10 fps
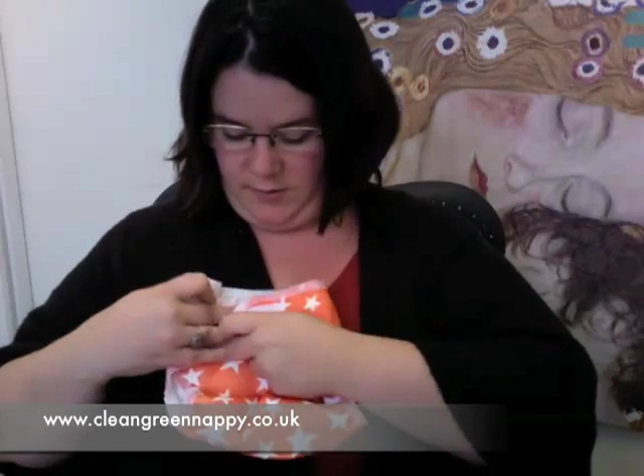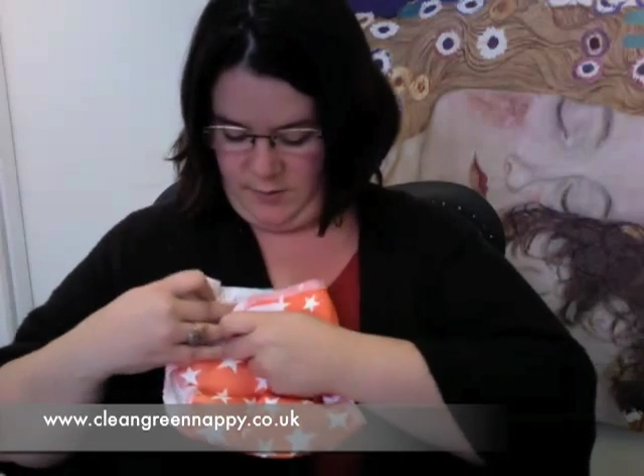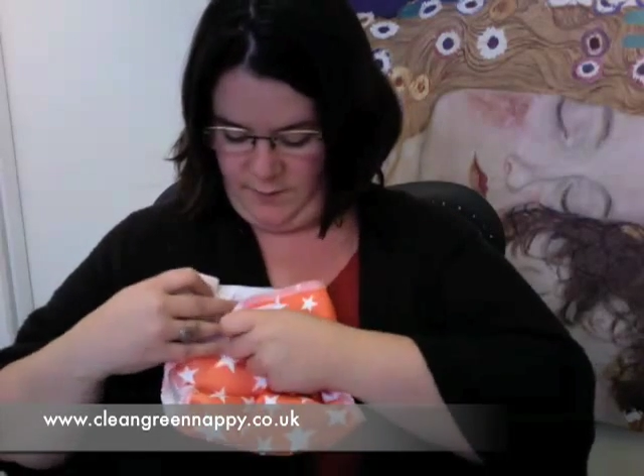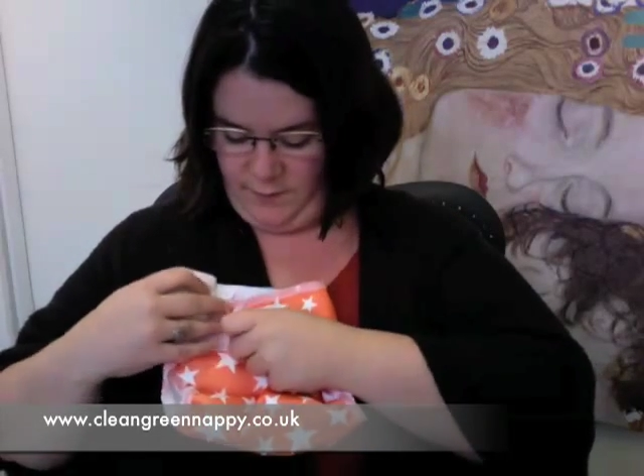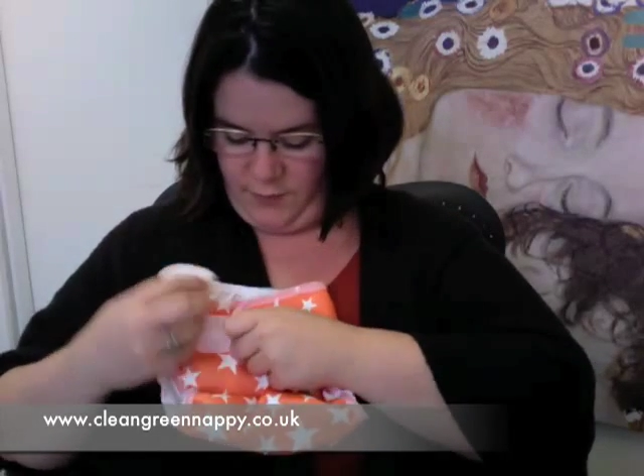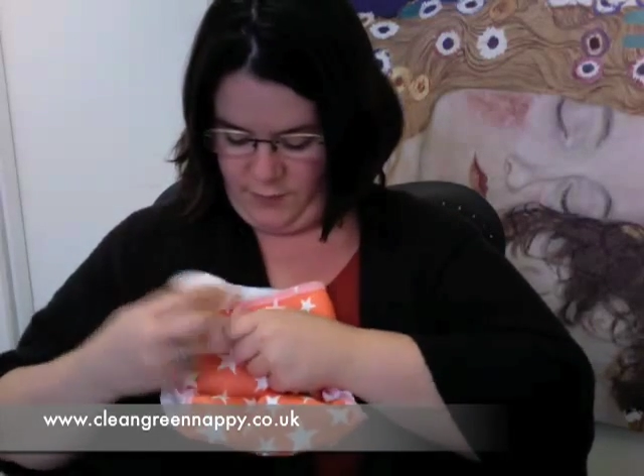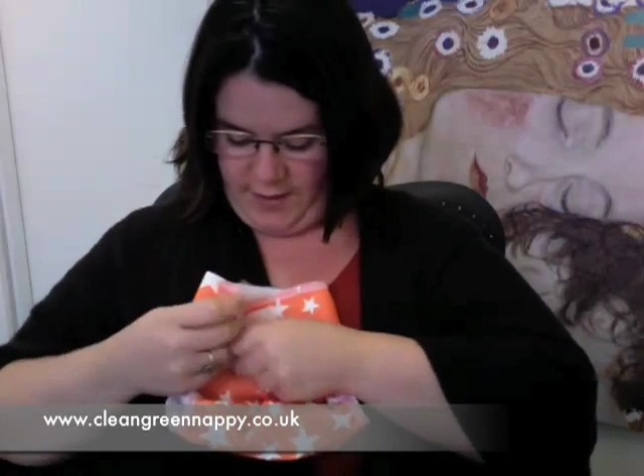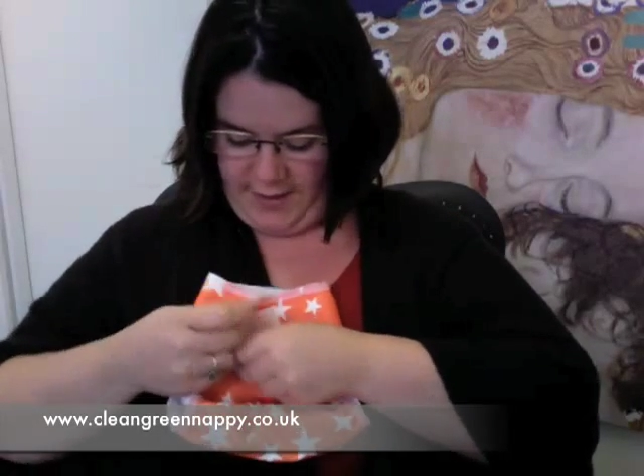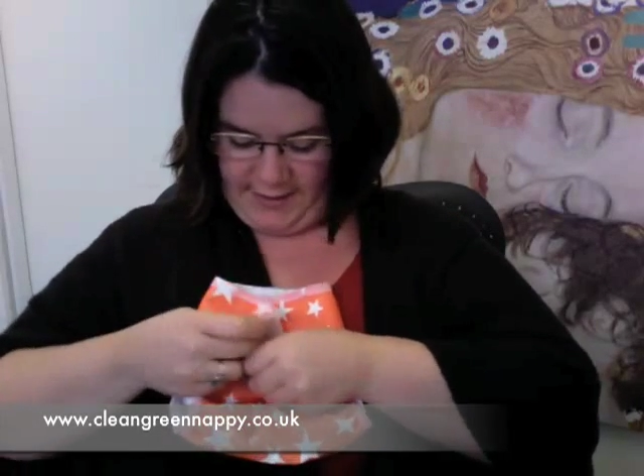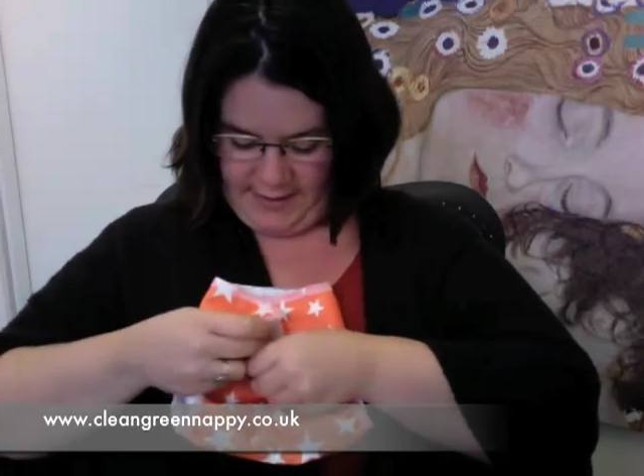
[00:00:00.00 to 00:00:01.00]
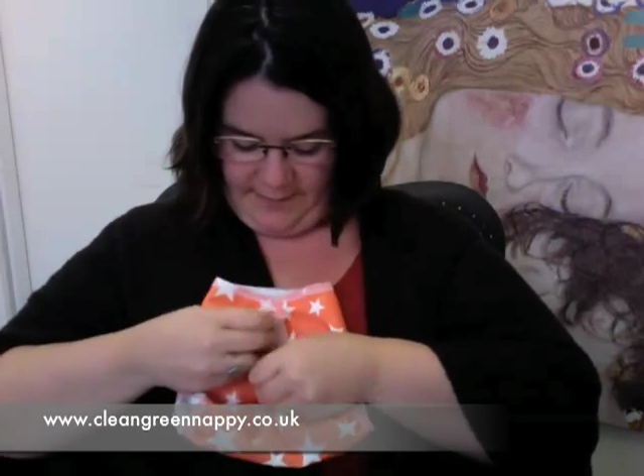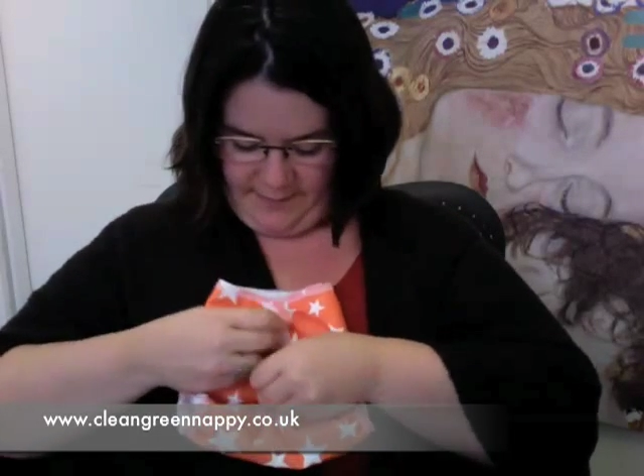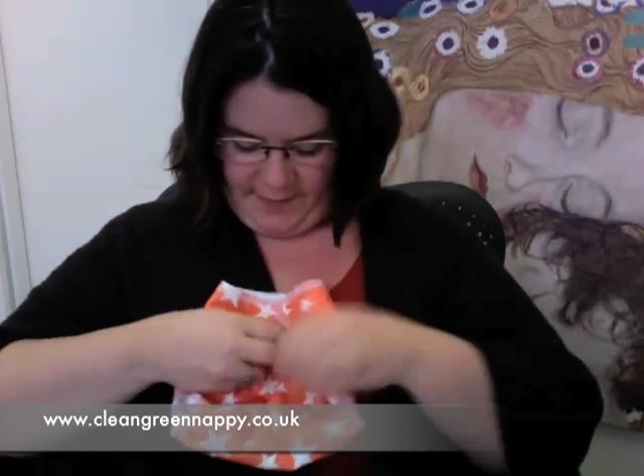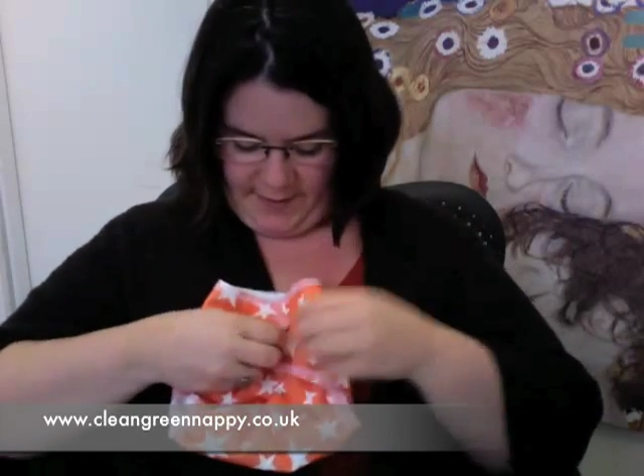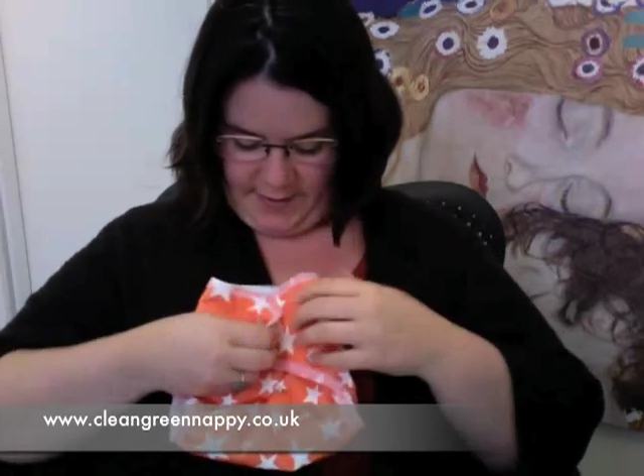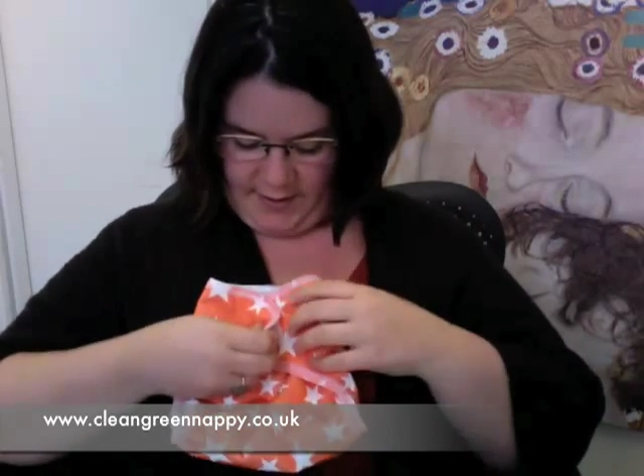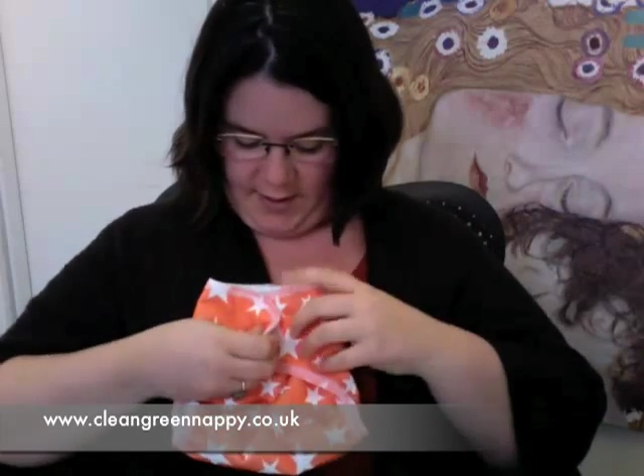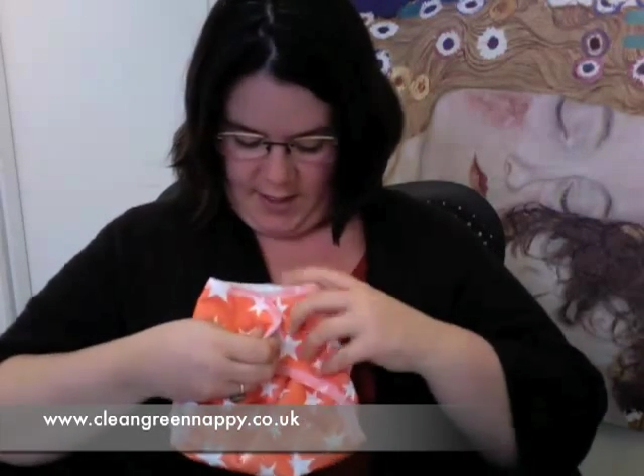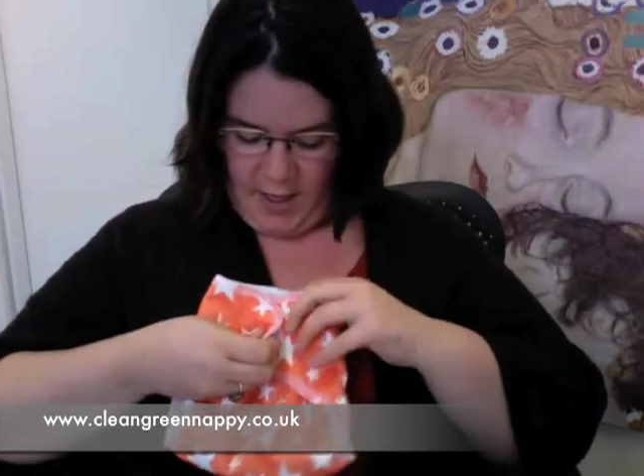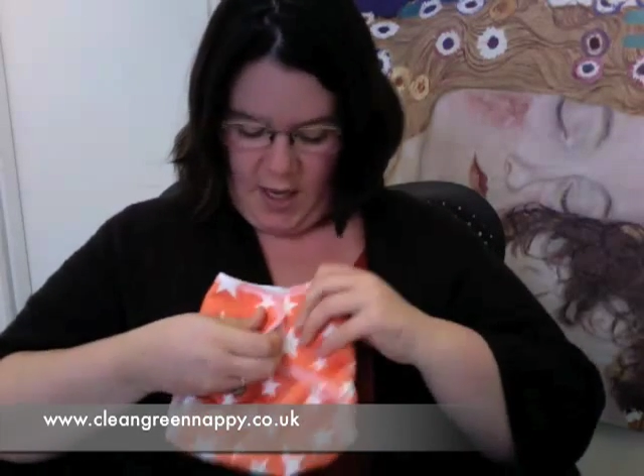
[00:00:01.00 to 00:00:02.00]
for a really slim fit.
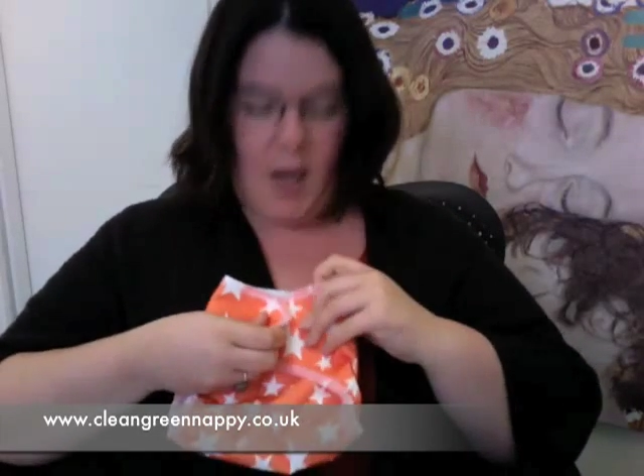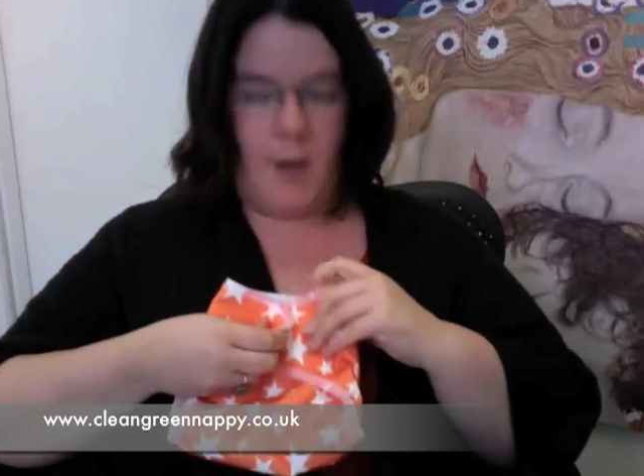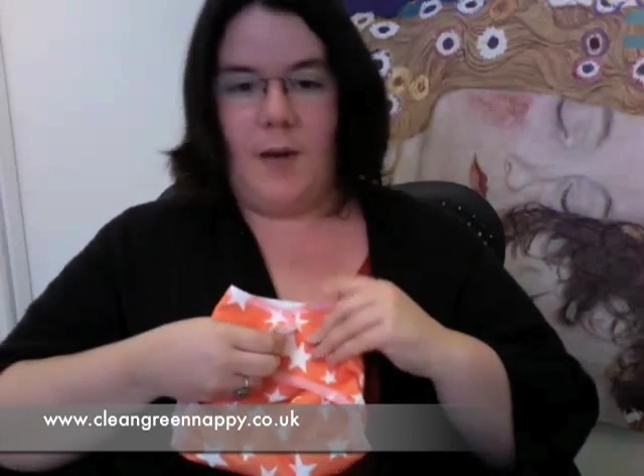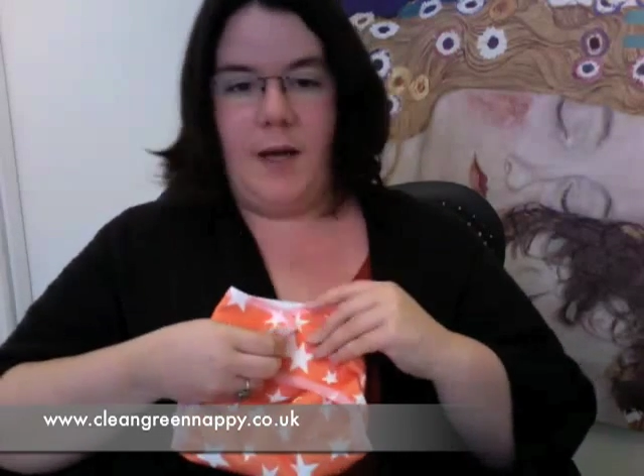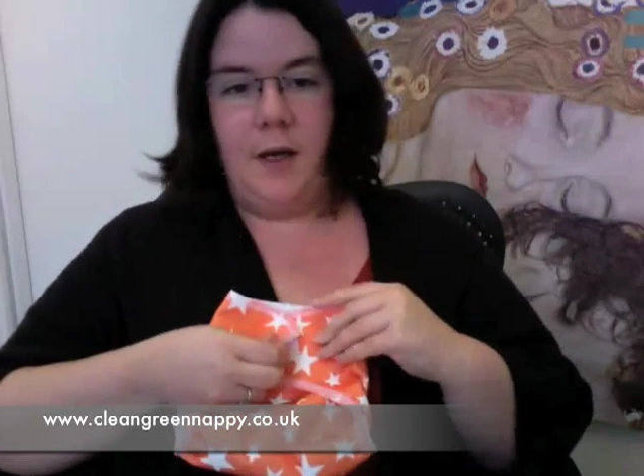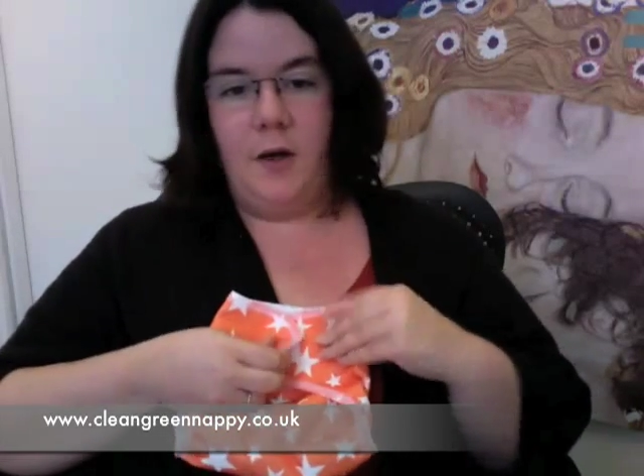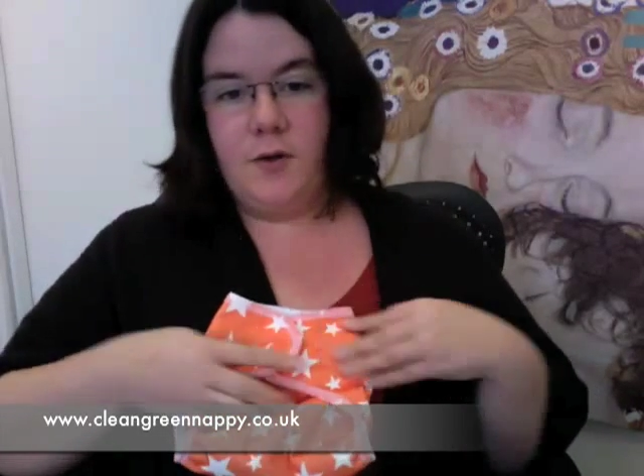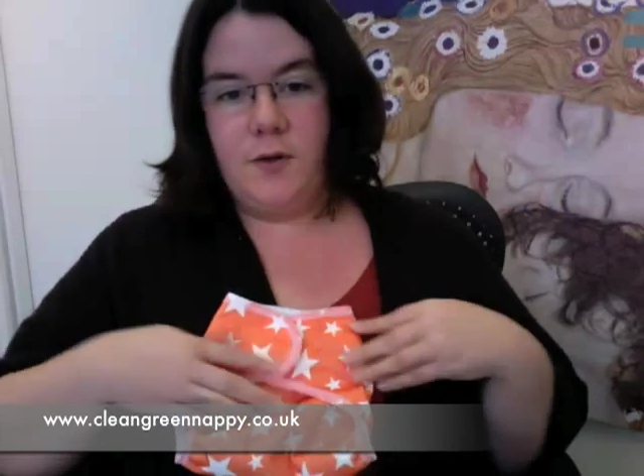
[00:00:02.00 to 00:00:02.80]
And a lot